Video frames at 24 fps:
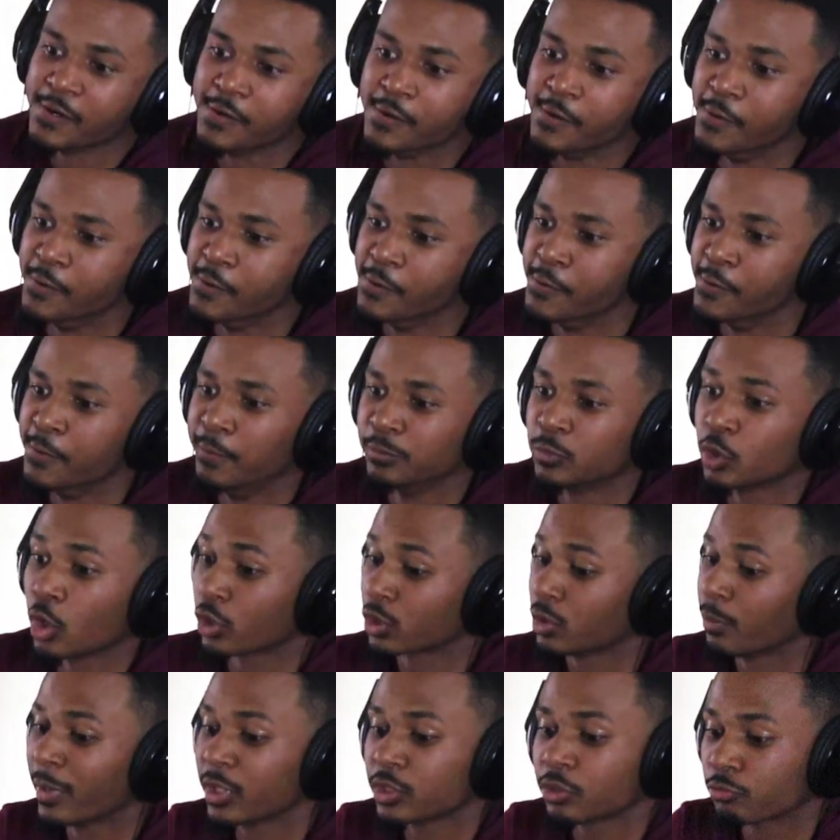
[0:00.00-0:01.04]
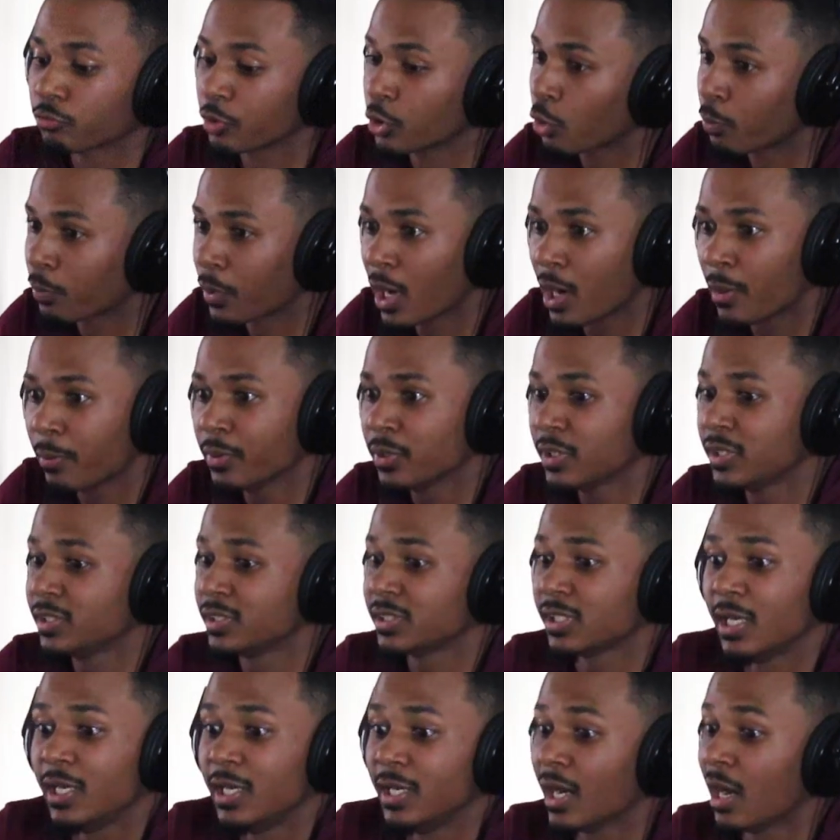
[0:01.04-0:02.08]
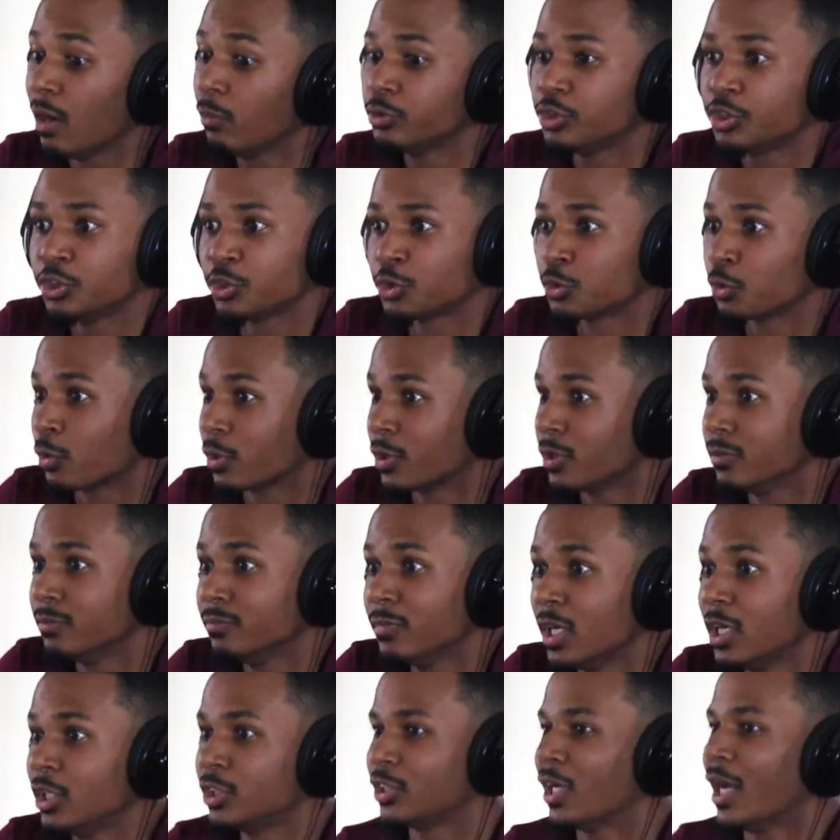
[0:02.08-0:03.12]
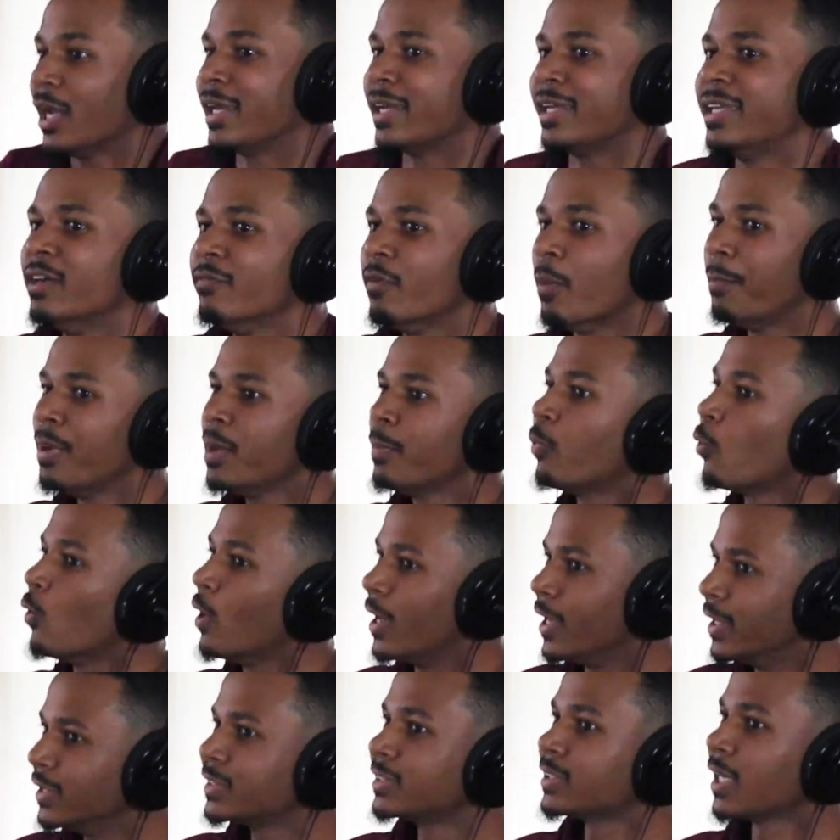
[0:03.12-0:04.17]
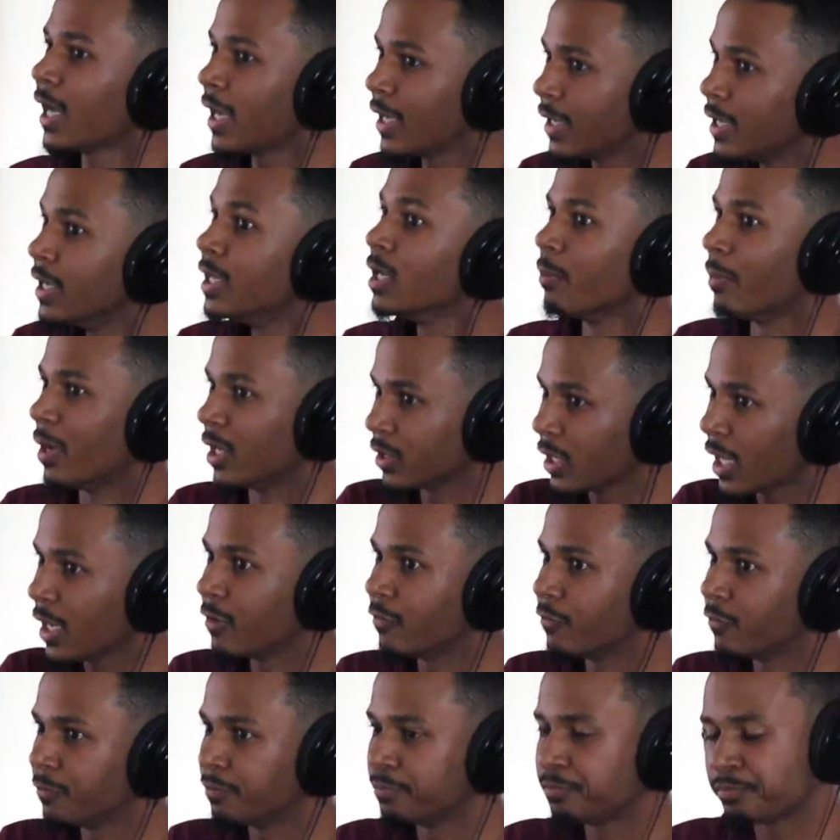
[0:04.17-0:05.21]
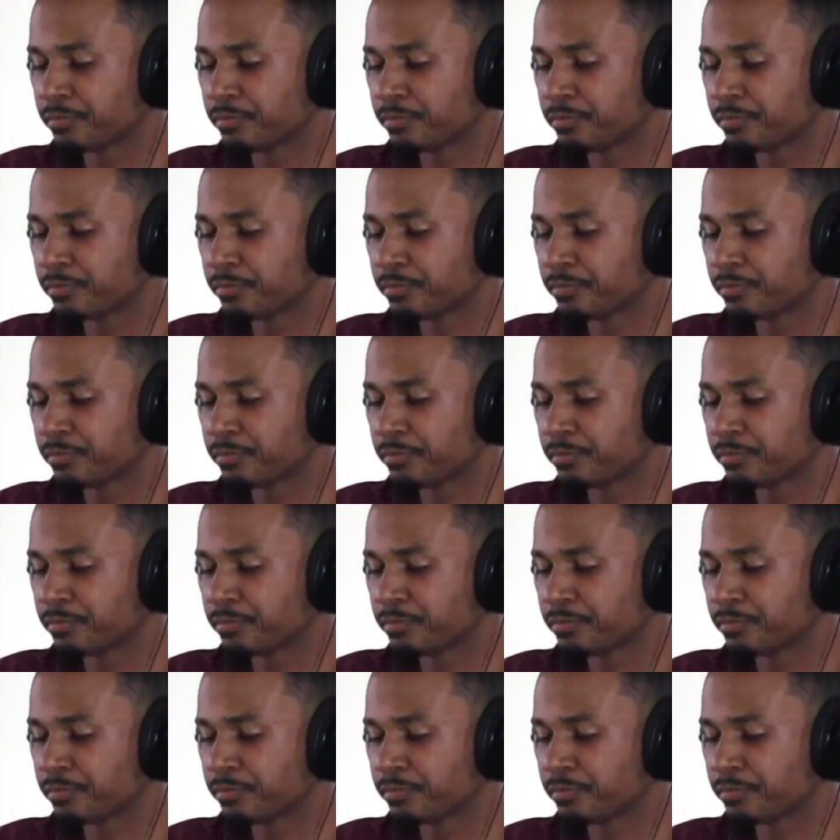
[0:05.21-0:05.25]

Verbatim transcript: um, talked about the rental properties, and I was just sort of kind of giving people an insight into my life.